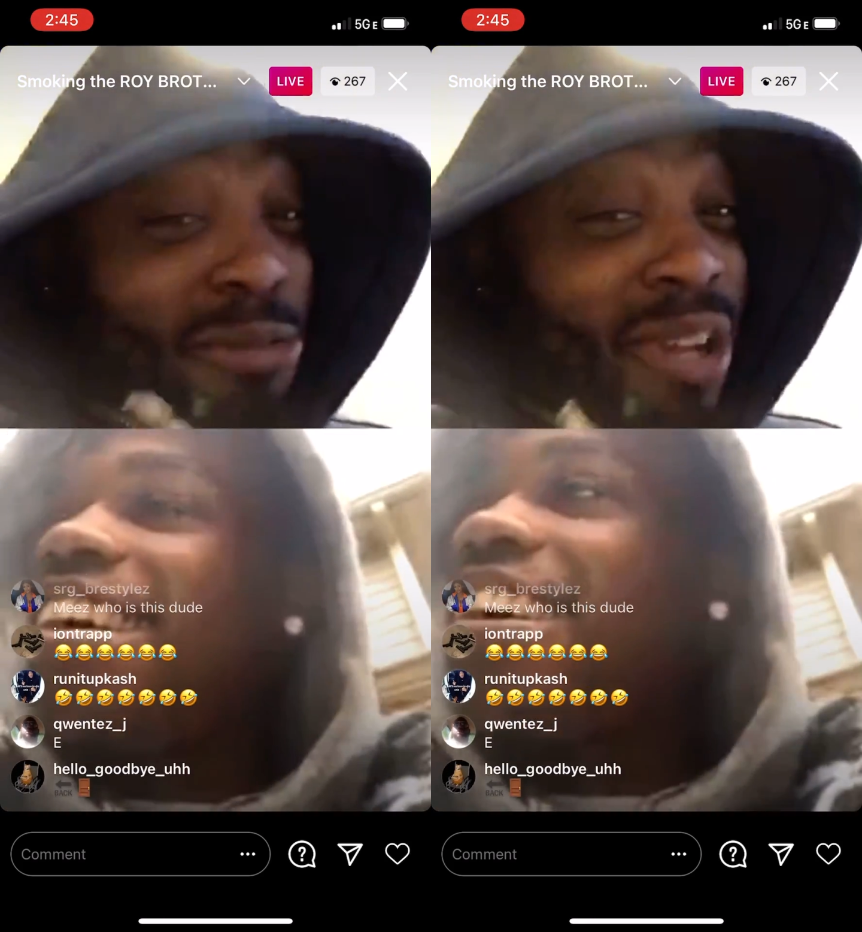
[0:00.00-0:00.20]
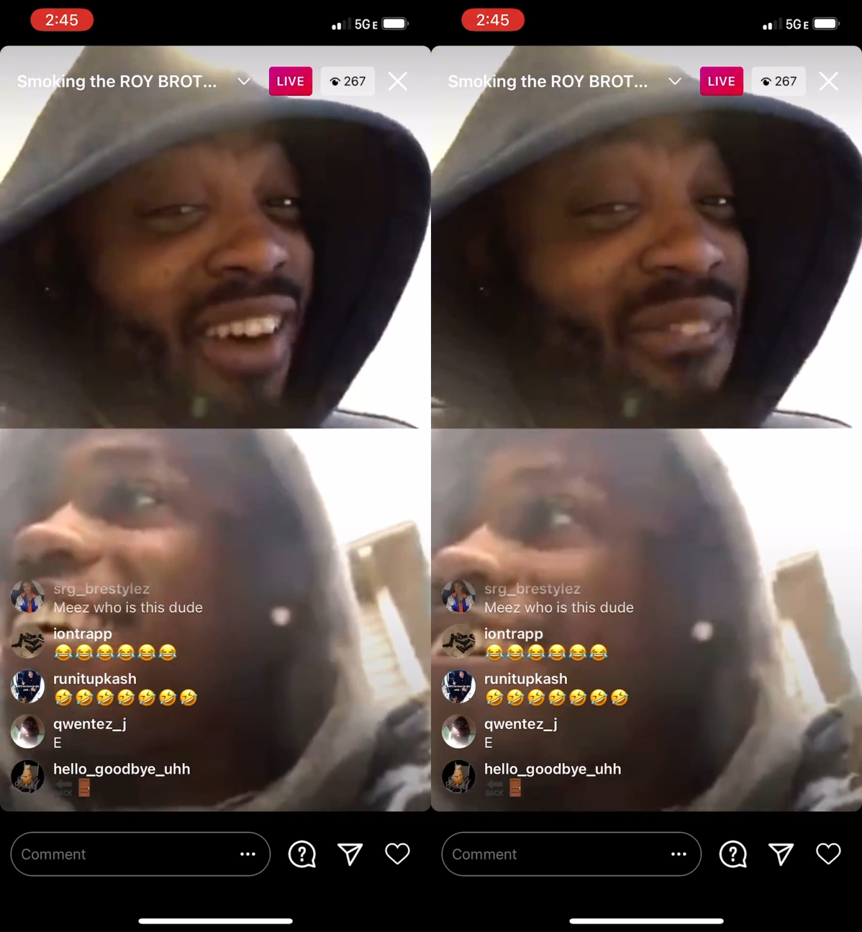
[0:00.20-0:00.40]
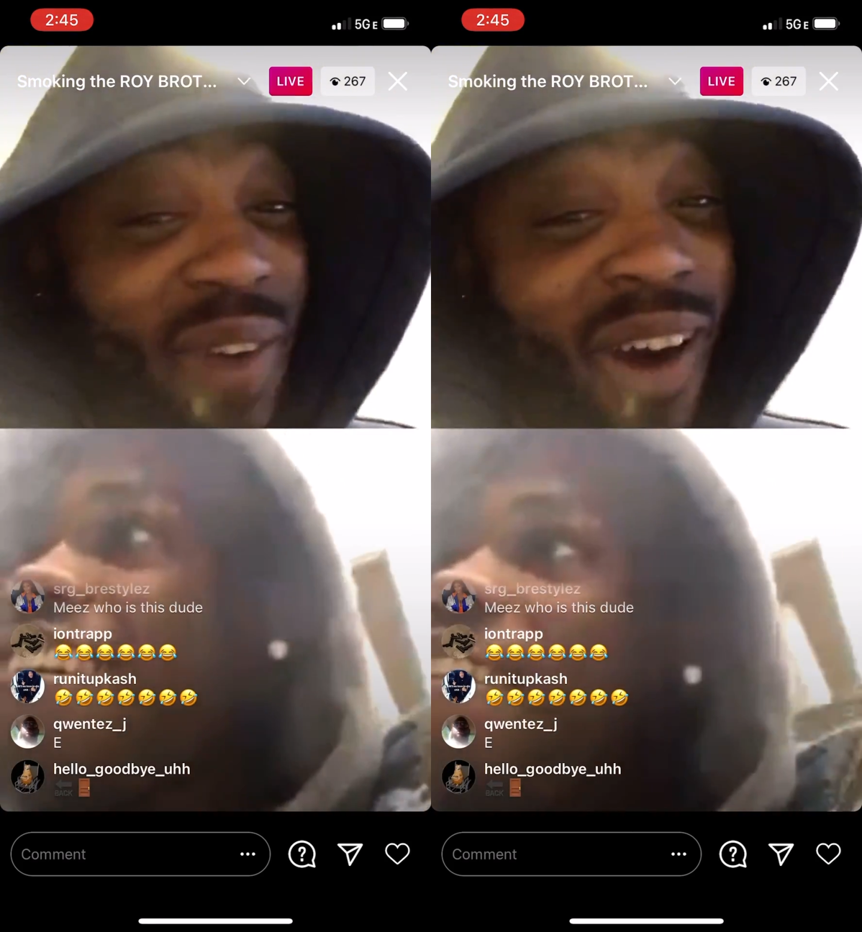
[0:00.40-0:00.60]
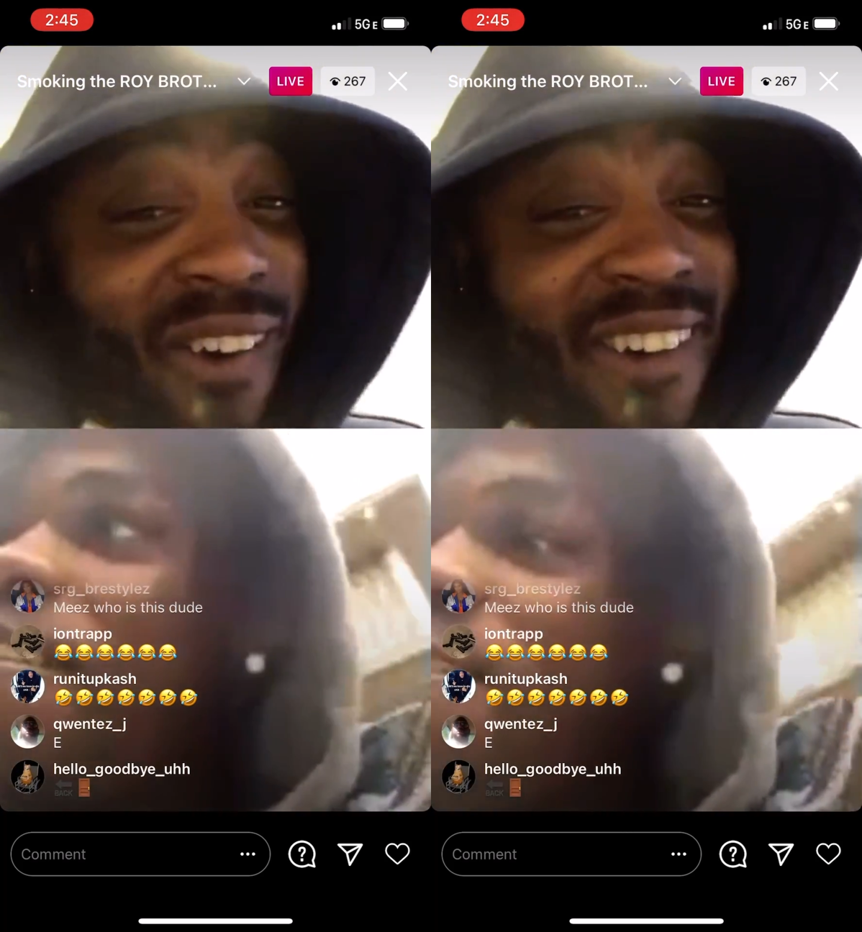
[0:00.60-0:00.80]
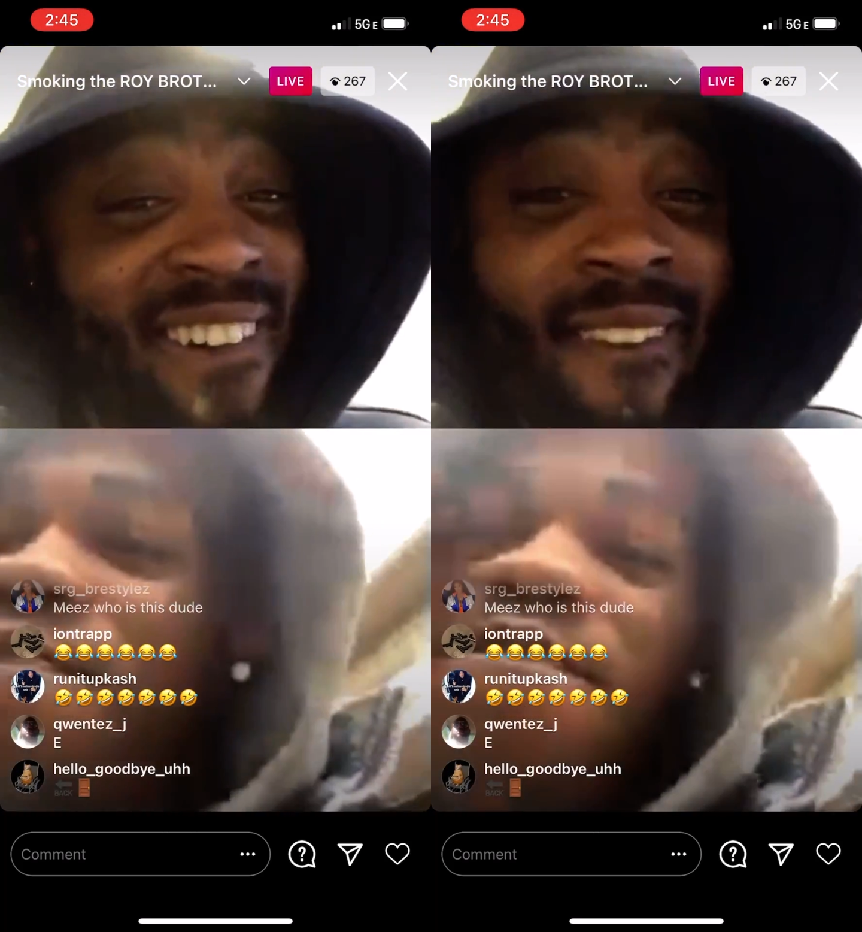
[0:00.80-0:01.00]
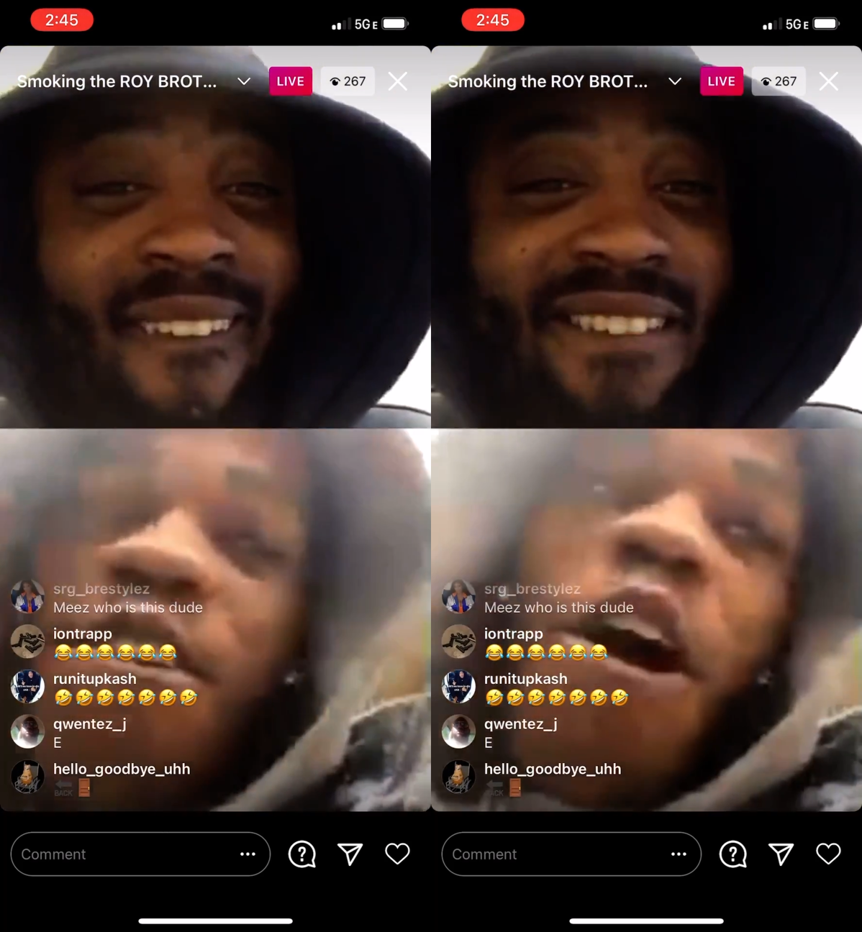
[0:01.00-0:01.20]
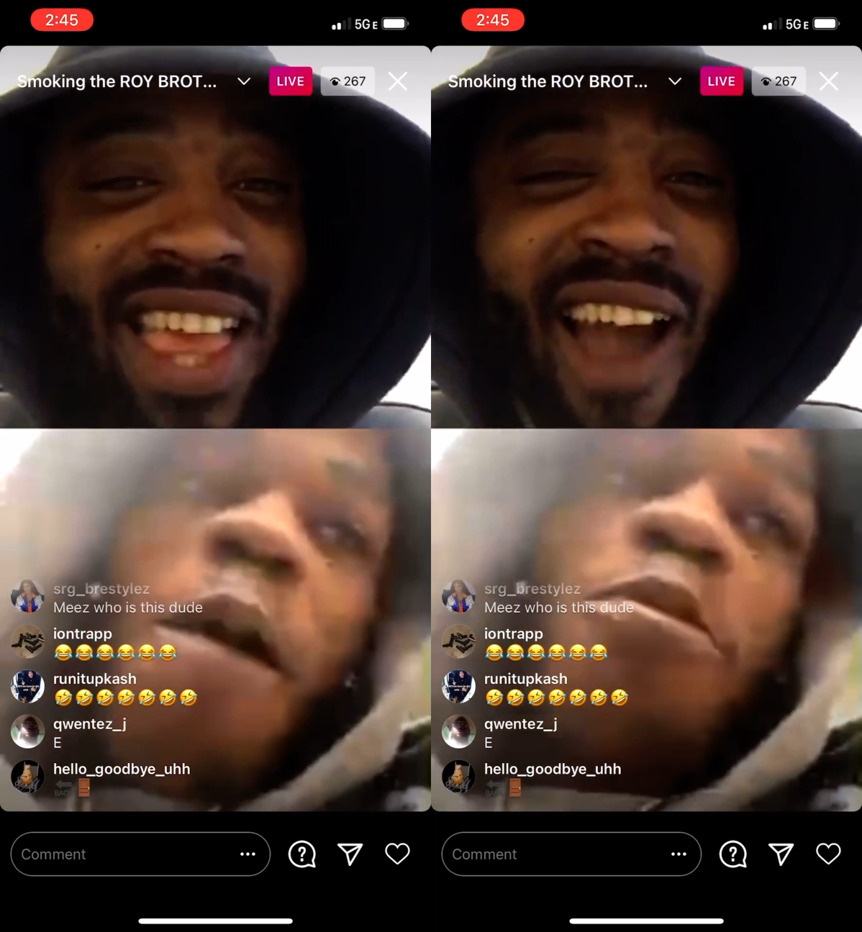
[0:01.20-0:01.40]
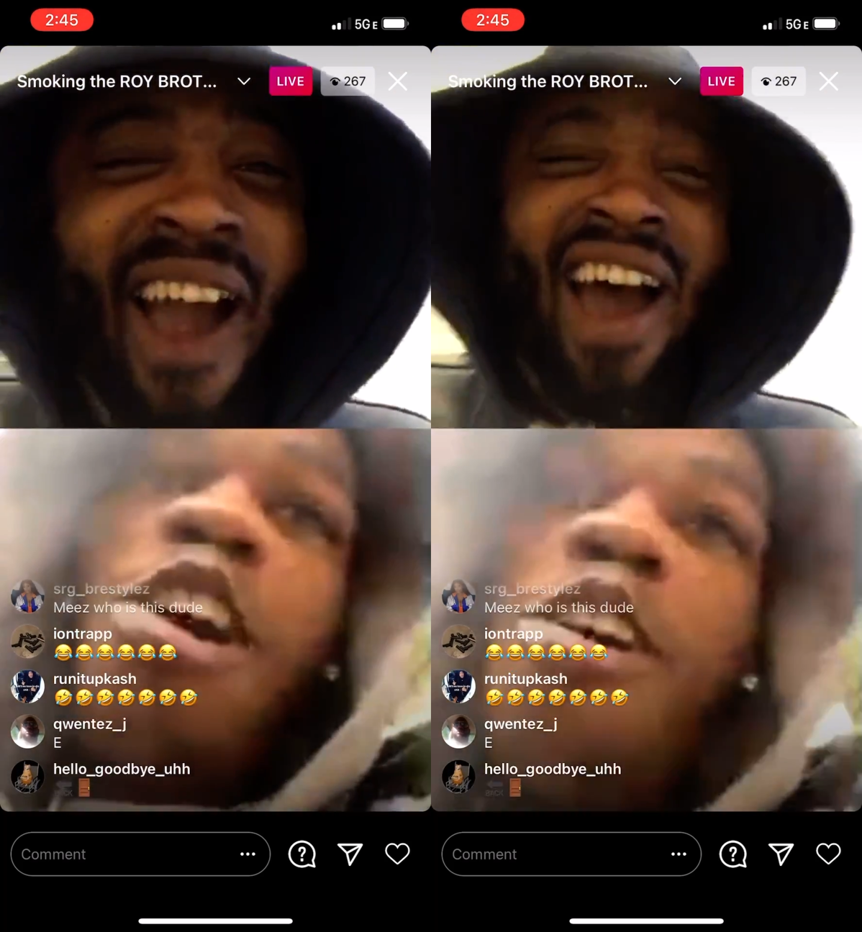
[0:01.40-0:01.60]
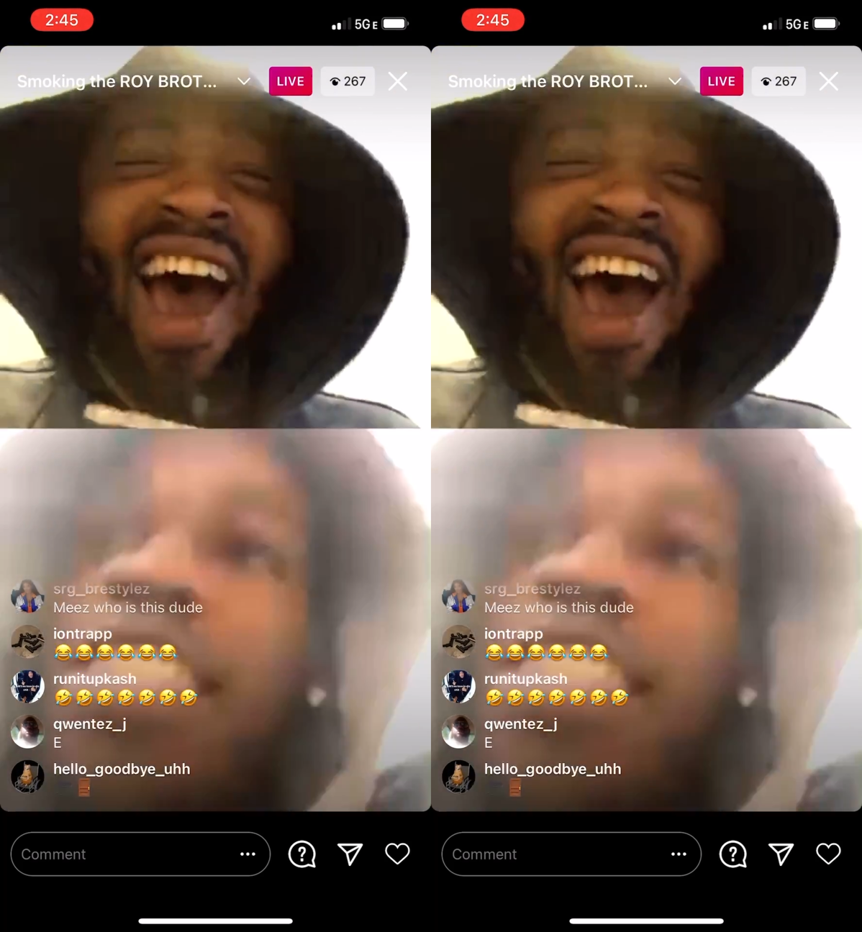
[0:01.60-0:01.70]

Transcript: little folk. Oh, I'm grown as